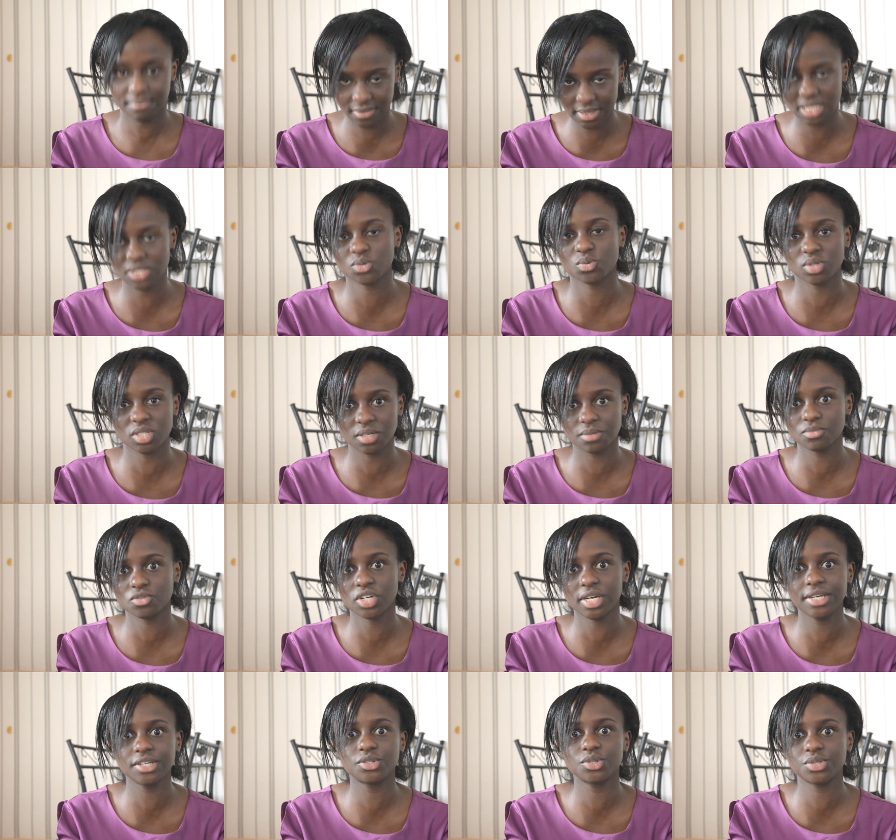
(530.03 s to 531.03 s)
That's what I'm
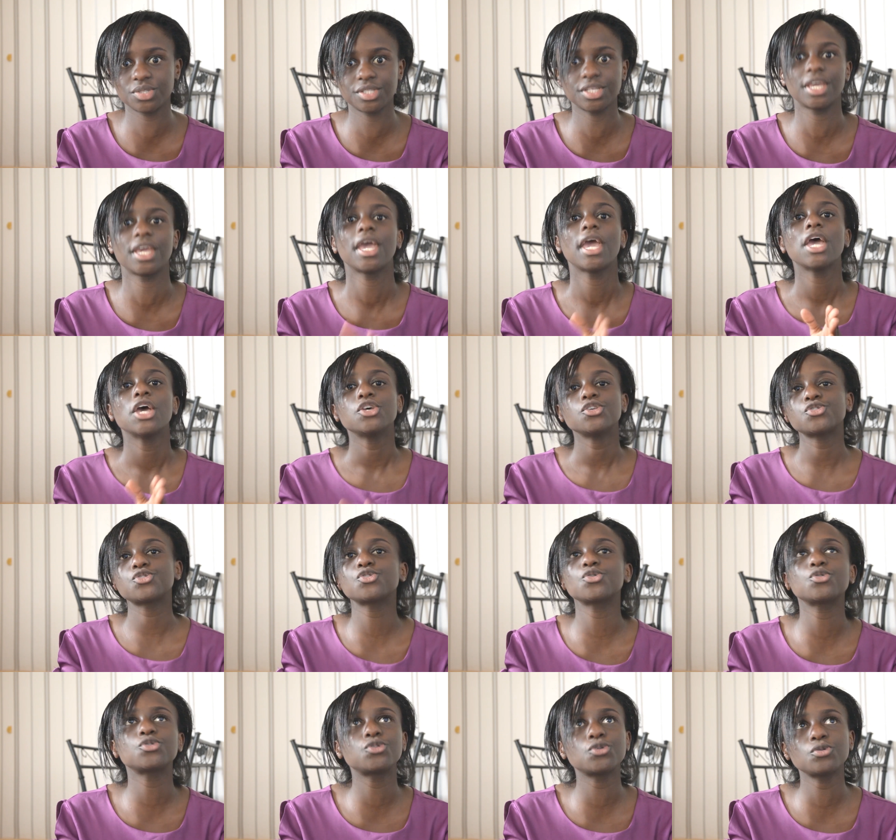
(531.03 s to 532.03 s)
trying to say
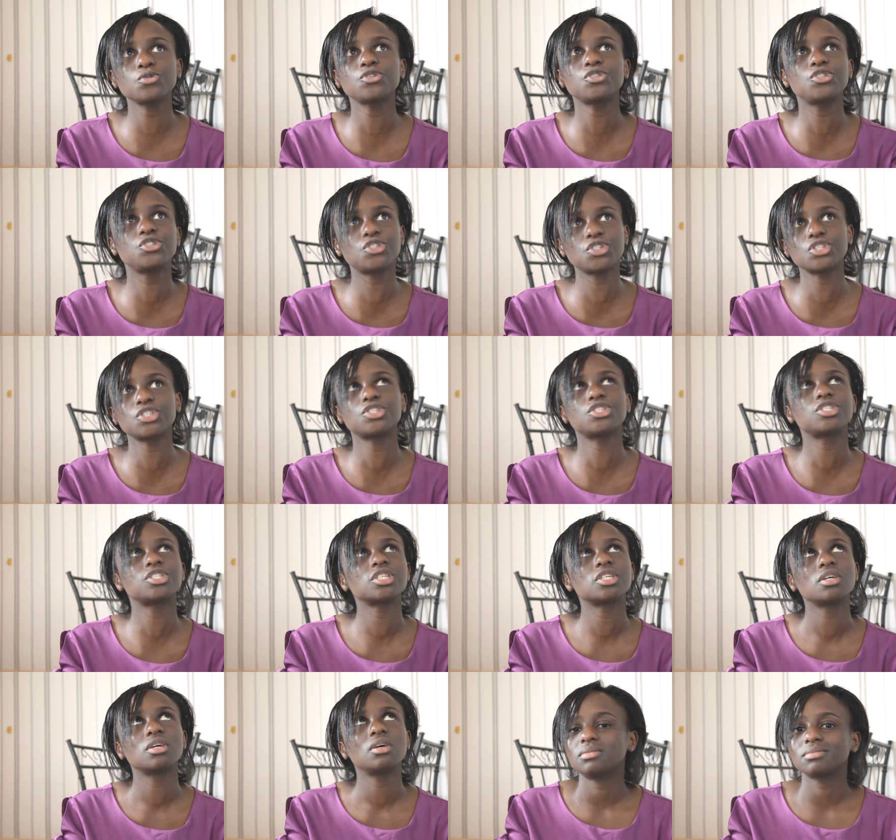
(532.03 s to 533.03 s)
so don't
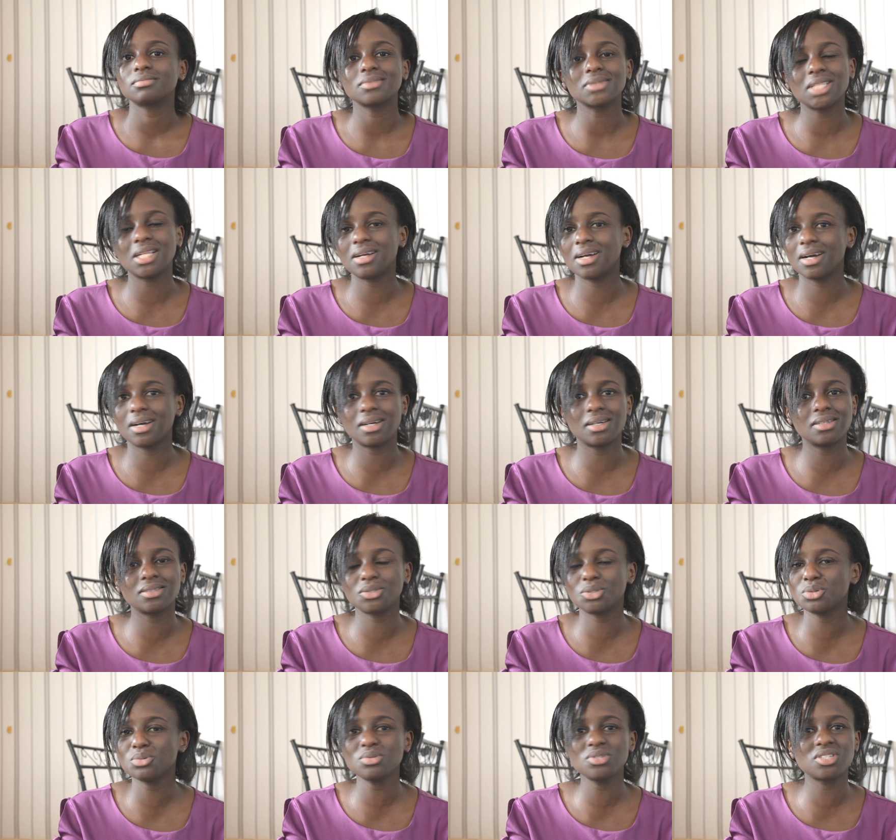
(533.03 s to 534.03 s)
just uh,
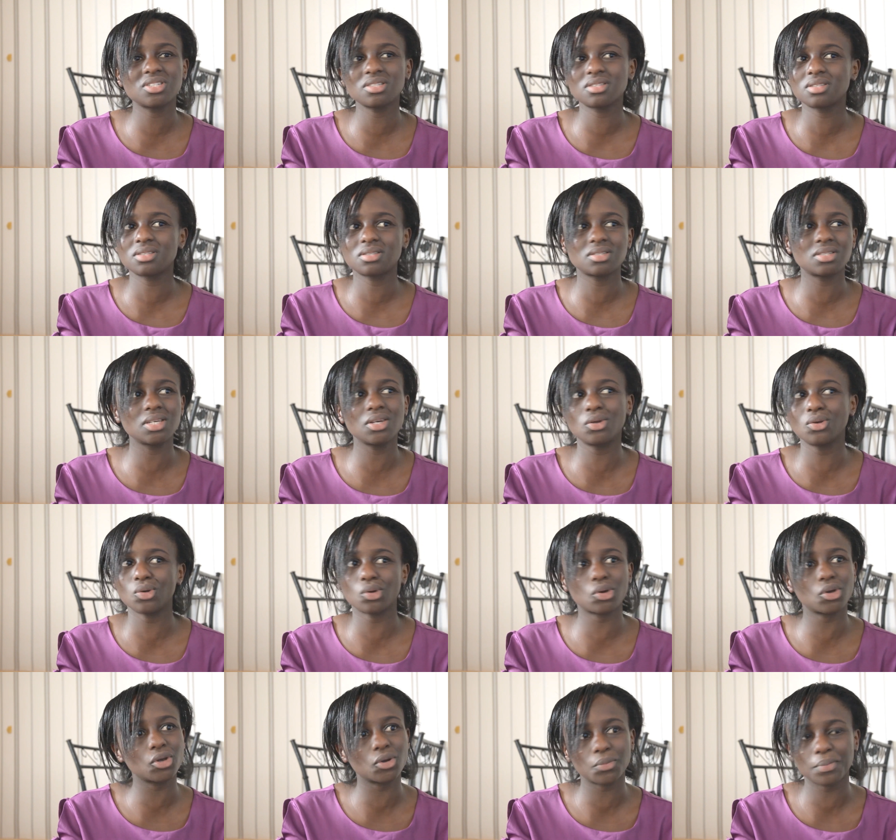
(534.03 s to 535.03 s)
don't just
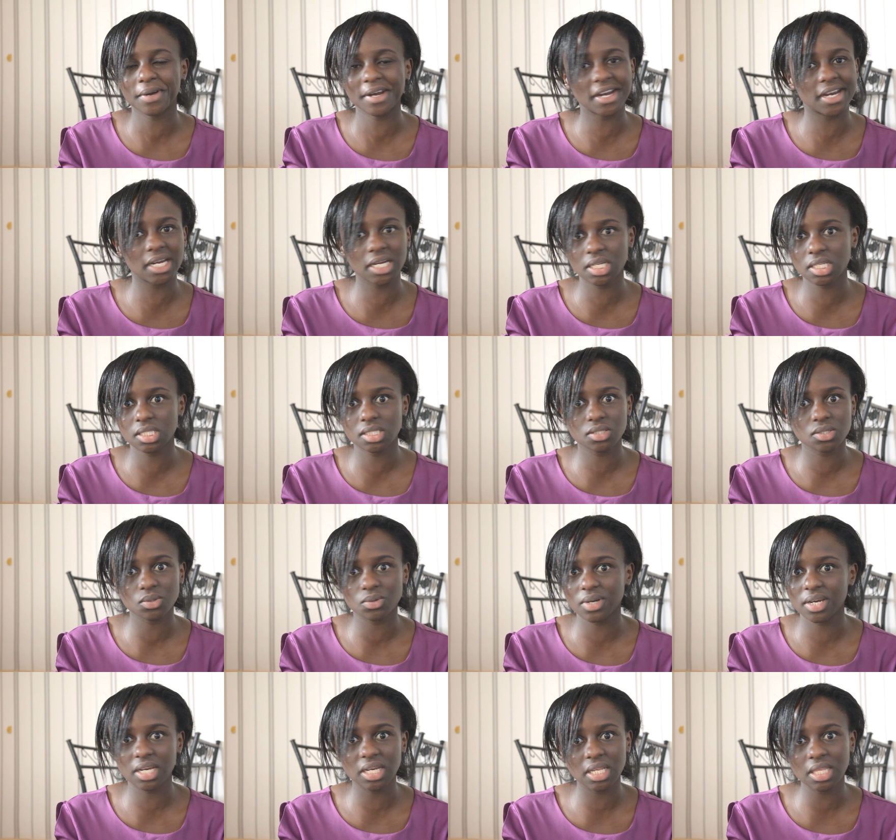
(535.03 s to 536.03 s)
ignore your parents
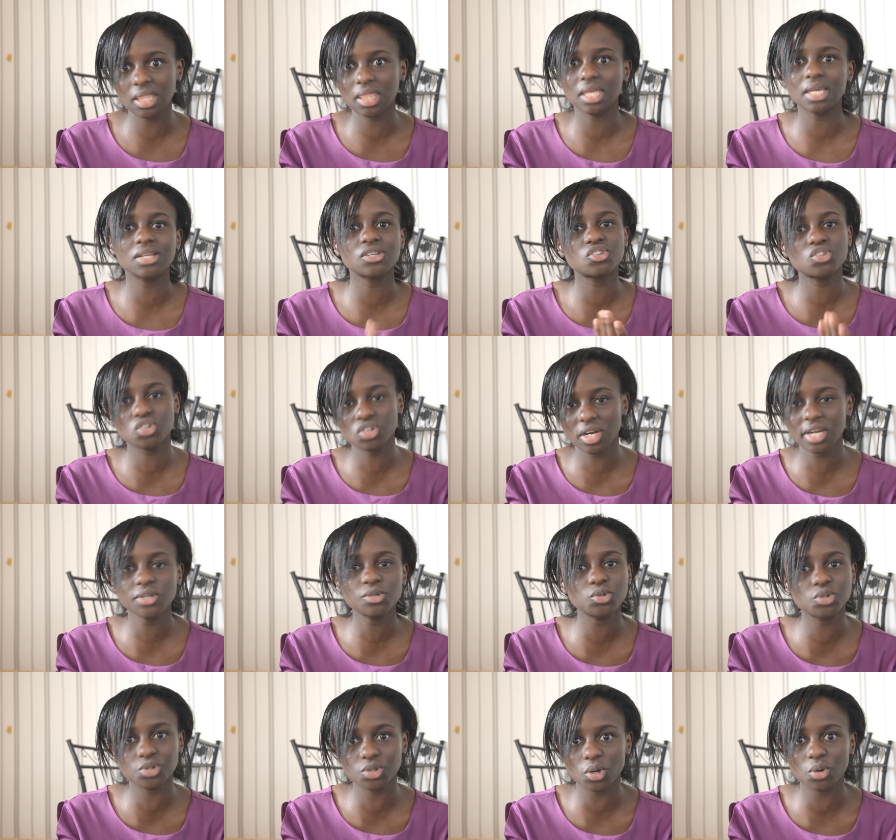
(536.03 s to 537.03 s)
or anything try
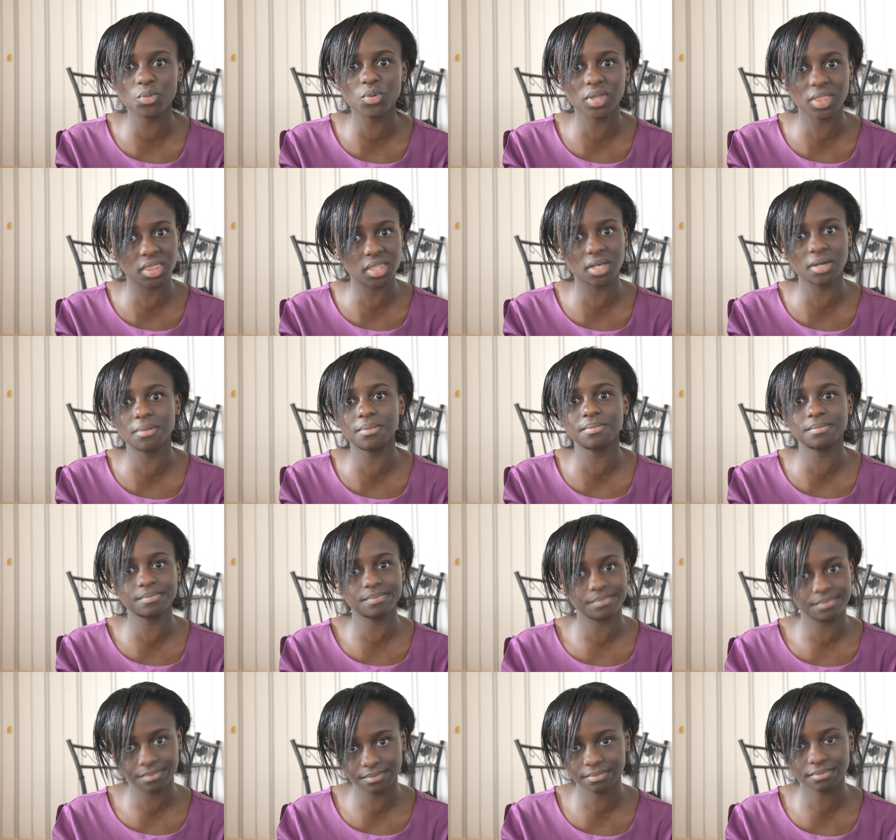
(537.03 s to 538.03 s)
to talk with
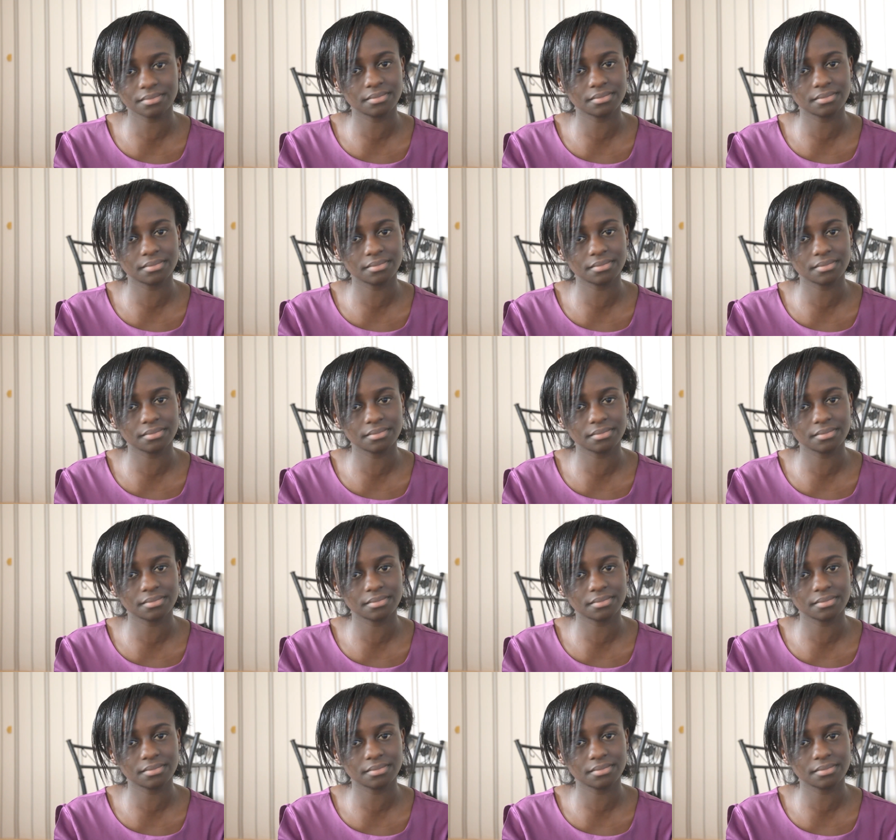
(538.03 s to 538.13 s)
them